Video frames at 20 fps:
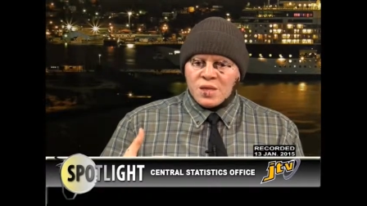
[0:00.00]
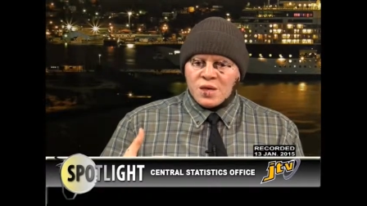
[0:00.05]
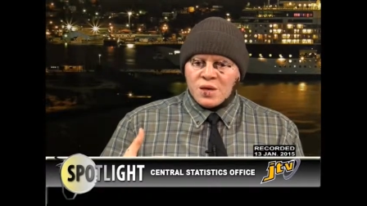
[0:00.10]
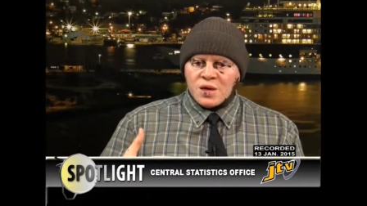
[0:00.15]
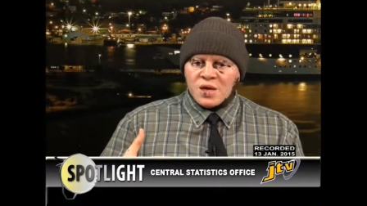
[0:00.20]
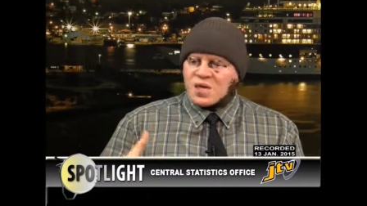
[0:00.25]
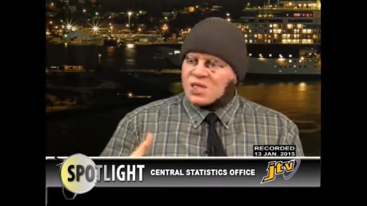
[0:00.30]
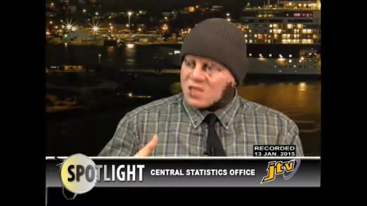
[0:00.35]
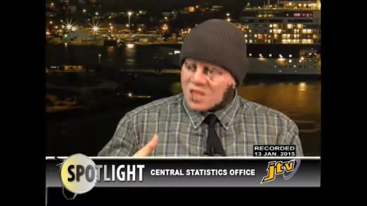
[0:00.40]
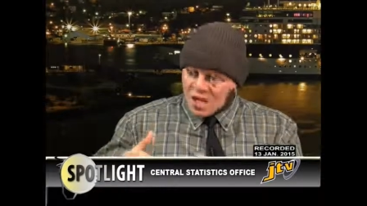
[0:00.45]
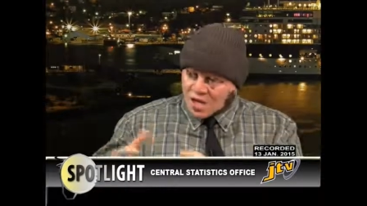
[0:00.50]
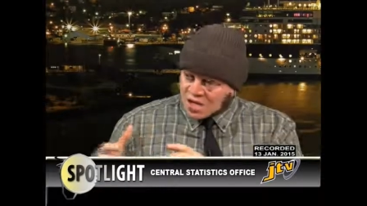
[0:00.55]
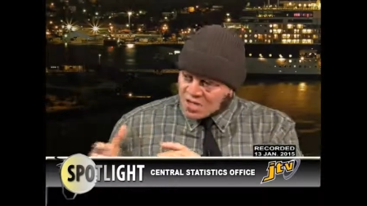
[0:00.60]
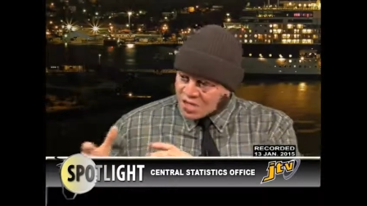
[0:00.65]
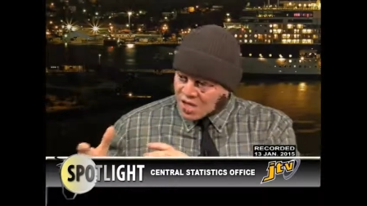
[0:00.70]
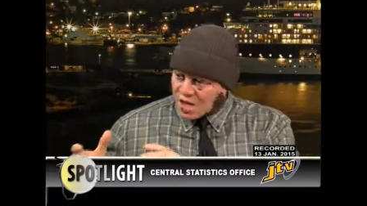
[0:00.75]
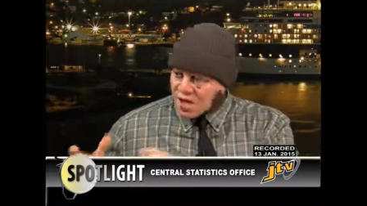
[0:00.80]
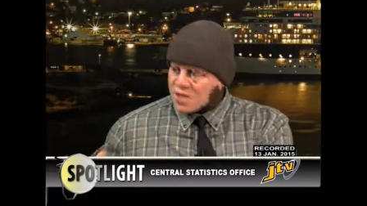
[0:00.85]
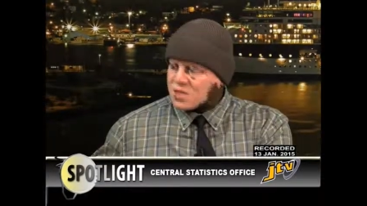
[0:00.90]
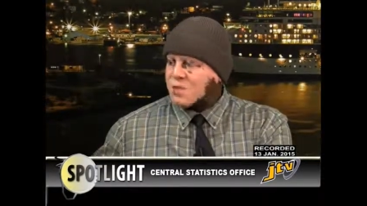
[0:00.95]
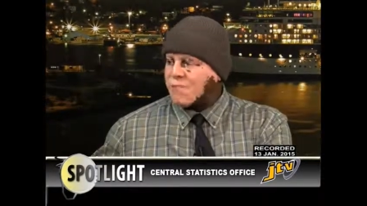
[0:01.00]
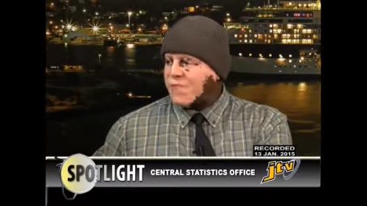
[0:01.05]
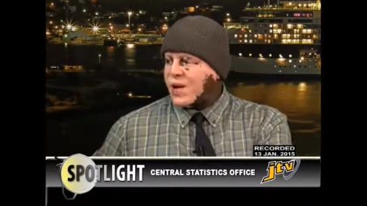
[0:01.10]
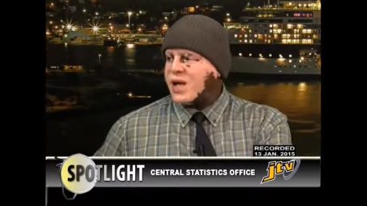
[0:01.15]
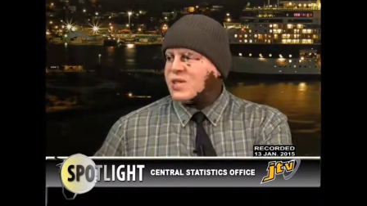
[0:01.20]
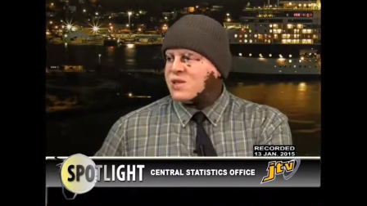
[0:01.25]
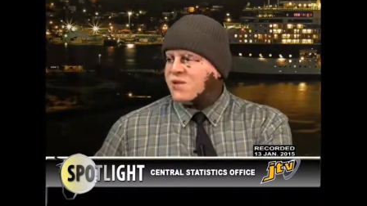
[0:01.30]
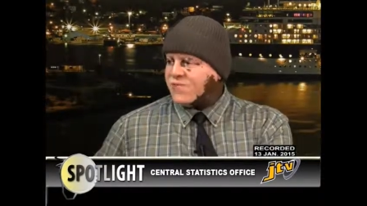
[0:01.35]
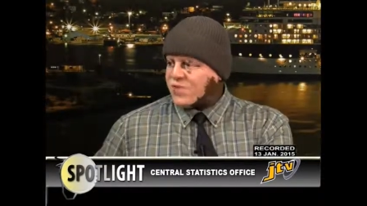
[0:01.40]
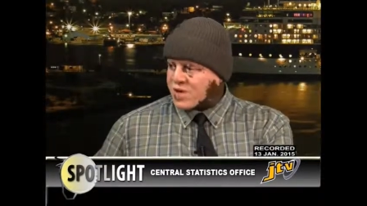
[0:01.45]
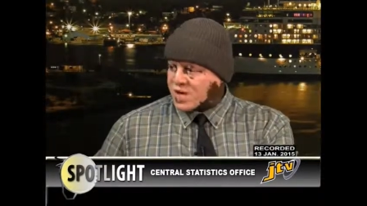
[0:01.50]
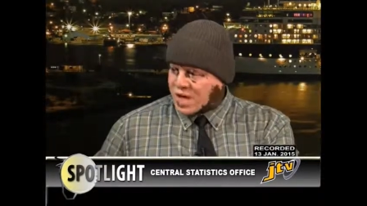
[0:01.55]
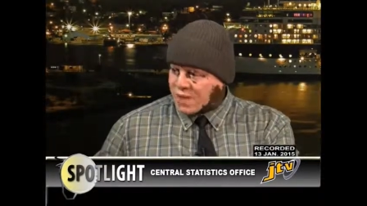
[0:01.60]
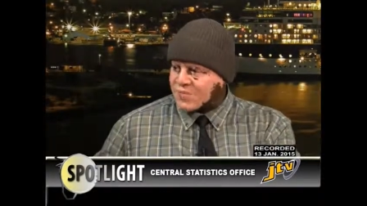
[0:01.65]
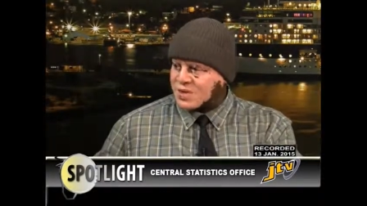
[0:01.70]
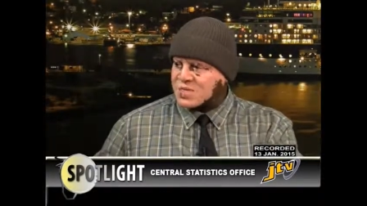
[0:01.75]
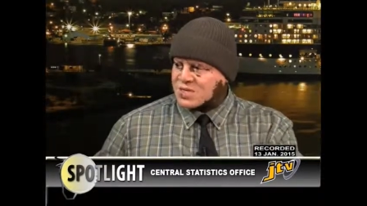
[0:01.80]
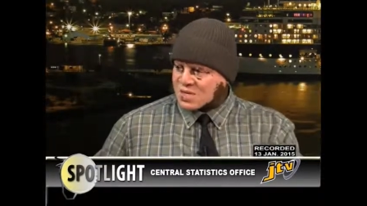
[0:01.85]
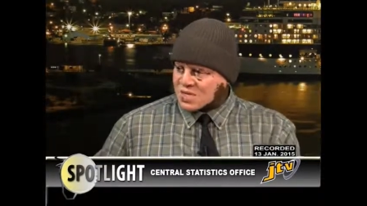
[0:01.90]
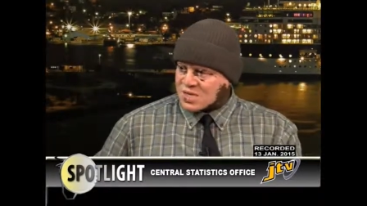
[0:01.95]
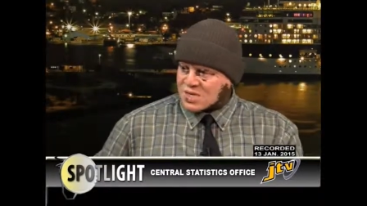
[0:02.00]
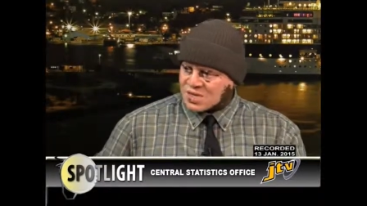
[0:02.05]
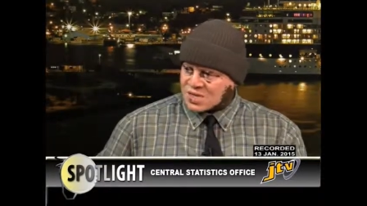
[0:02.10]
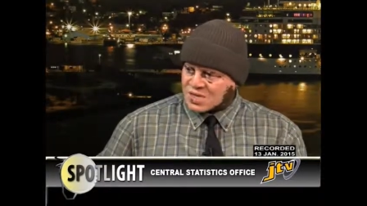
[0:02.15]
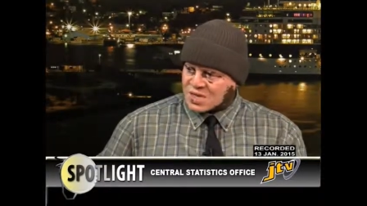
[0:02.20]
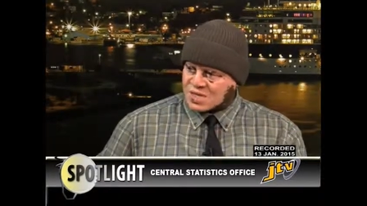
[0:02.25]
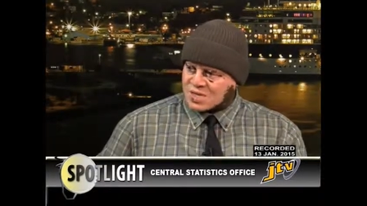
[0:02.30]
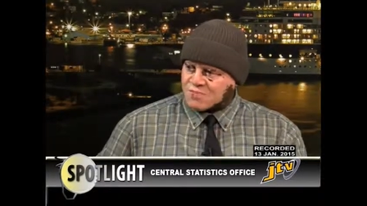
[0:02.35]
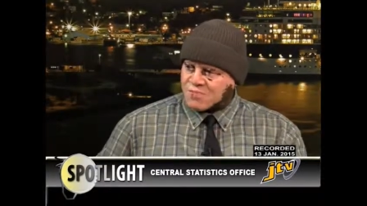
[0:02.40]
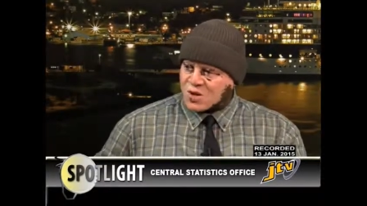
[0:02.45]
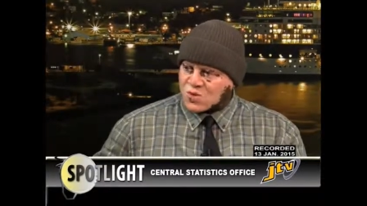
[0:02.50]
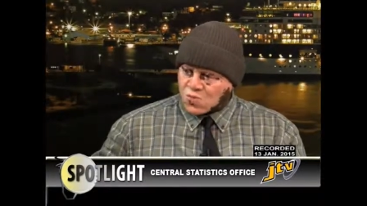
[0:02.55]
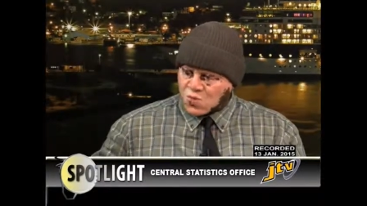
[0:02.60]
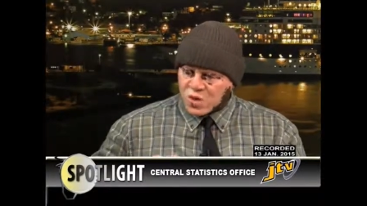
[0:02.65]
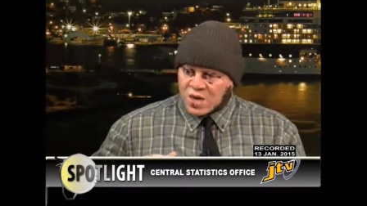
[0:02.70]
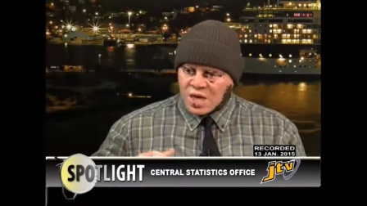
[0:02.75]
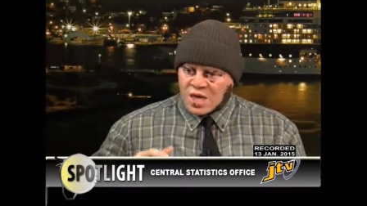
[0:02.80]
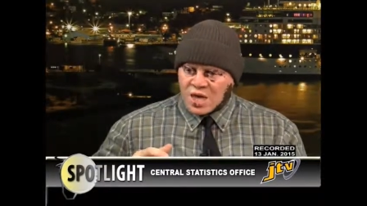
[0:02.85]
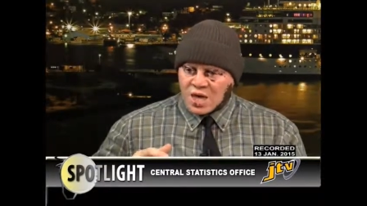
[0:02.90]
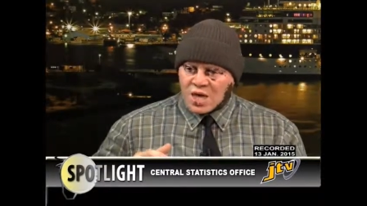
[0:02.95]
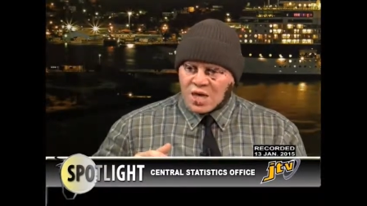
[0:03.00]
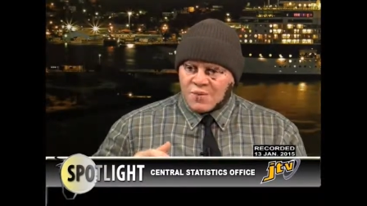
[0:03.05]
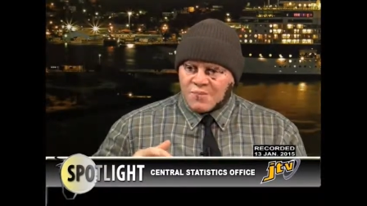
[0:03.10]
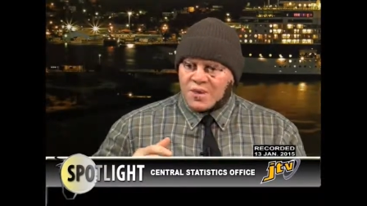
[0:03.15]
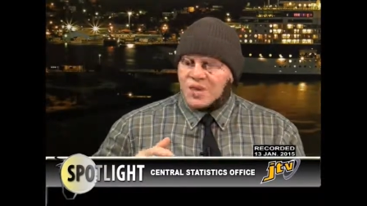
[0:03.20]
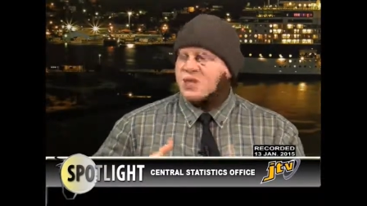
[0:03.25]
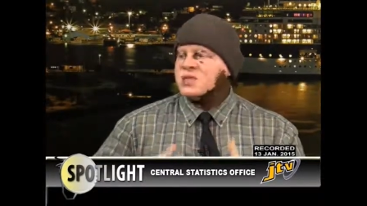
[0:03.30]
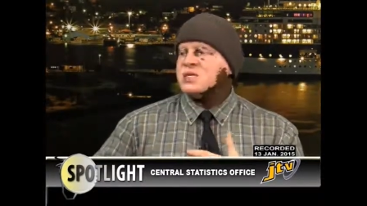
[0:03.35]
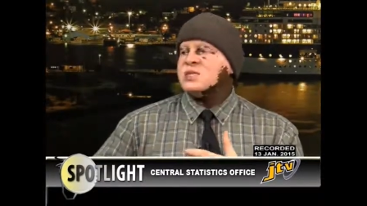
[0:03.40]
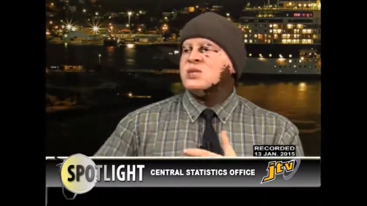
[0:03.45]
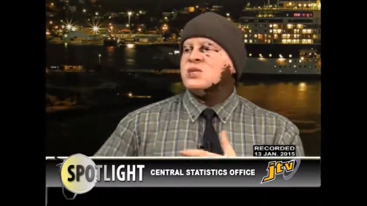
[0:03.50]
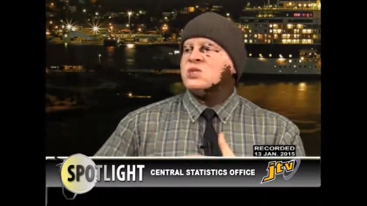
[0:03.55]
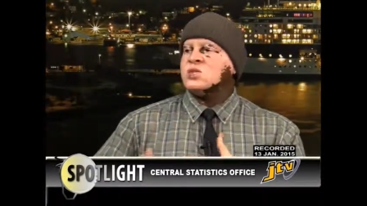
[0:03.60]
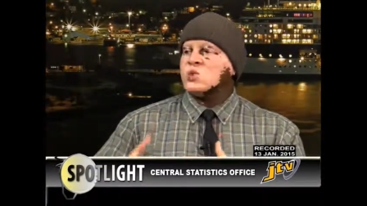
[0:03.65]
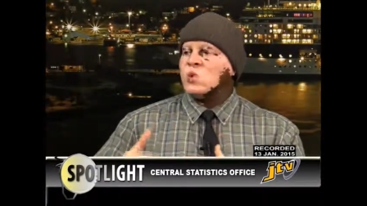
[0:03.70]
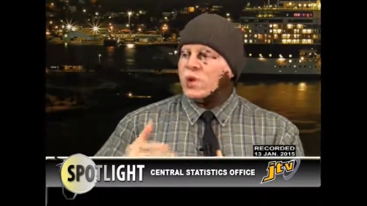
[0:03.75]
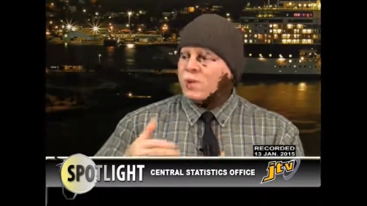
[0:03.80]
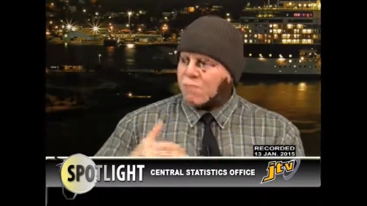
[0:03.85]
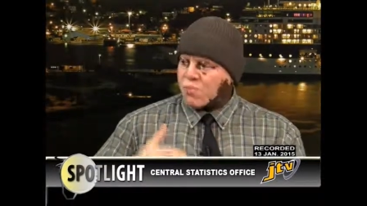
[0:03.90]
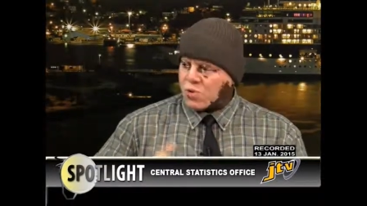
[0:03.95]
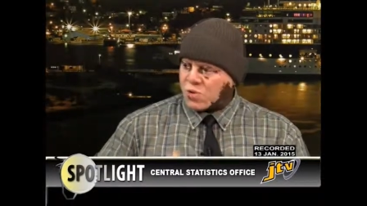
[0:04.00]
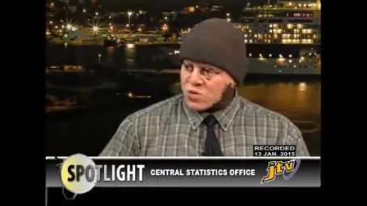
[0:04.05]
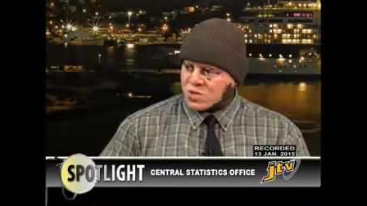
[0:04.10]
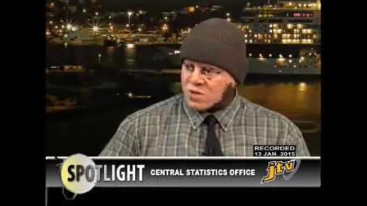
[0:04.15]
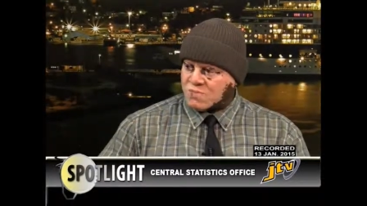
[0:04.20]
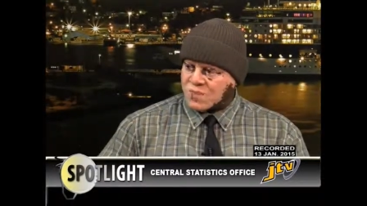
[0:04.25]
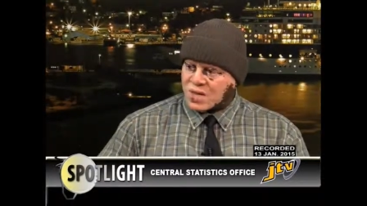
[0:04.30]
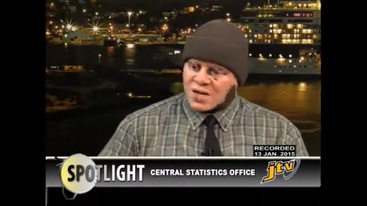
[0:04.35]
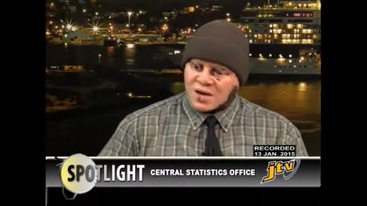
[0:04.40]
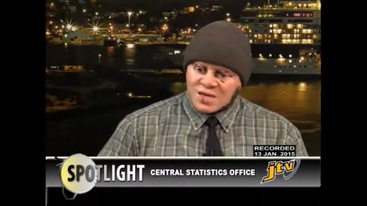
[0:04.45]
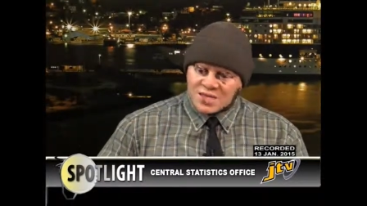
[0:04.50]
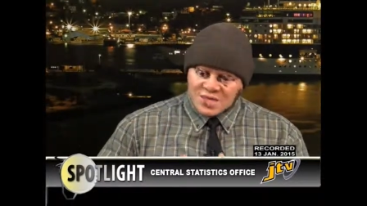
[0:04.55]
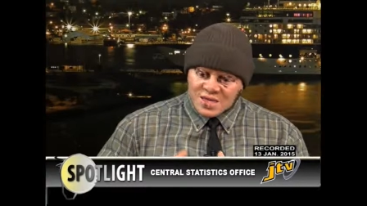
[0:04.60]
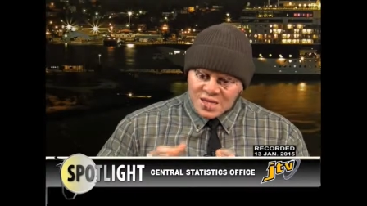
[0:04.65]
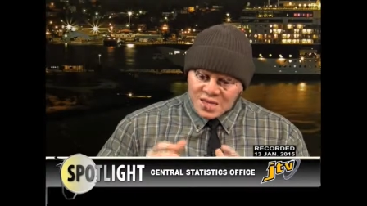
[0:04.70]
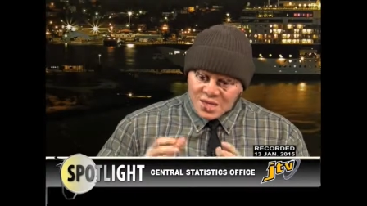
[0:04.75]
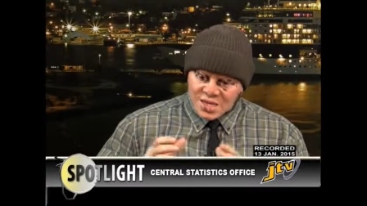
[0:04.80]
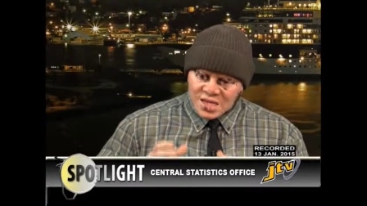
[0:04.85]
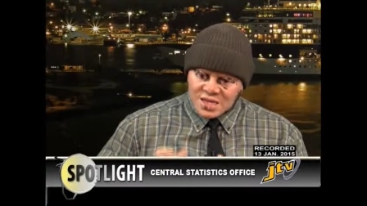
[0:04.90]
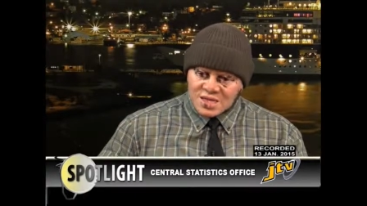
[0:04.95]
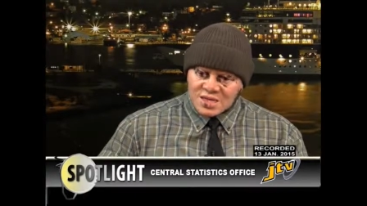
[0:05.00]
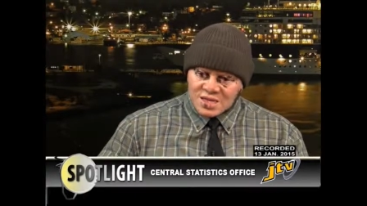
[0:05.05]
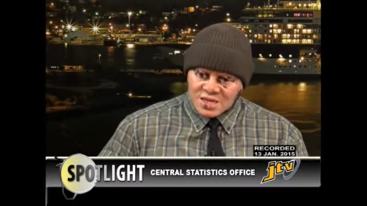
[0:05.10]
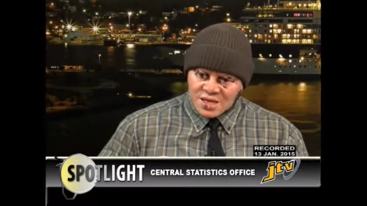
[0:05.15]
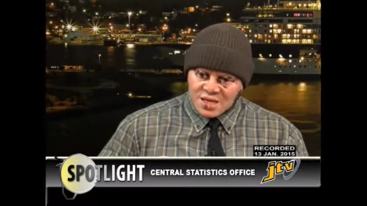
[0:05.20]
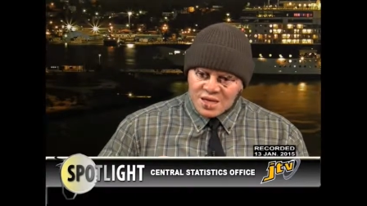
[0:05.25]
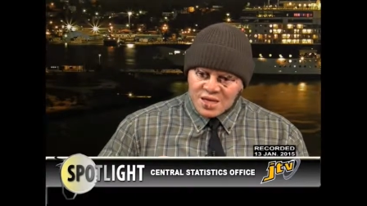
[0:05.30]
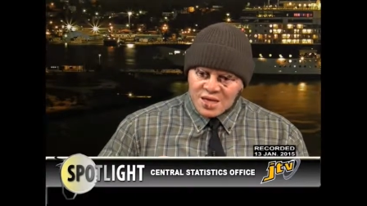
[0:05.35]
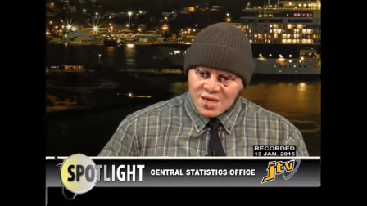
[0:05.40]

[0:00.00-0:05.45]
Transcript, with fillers: it's, it's also part of economic statistics, but we because it is so important because this